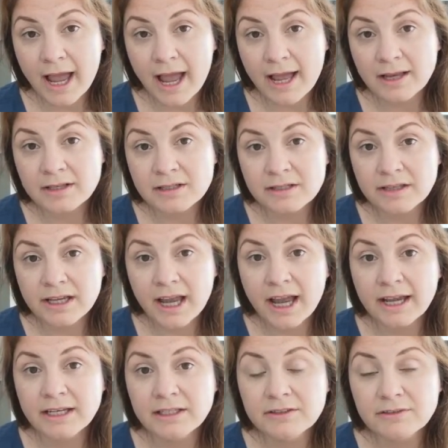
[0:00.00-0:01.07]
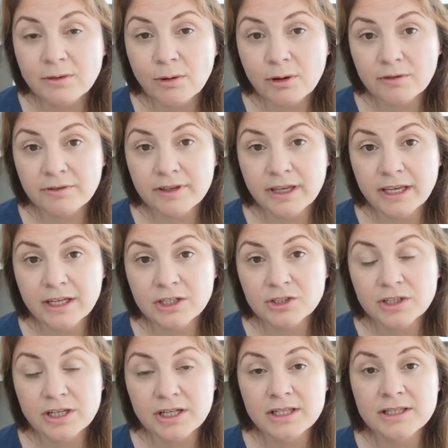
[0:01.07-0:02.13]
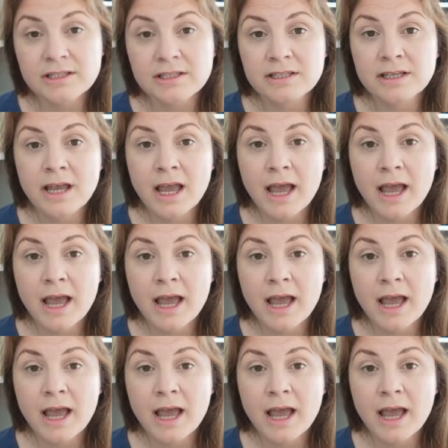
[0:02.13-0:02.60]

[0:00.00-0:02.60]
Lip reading: at the kind of qualifications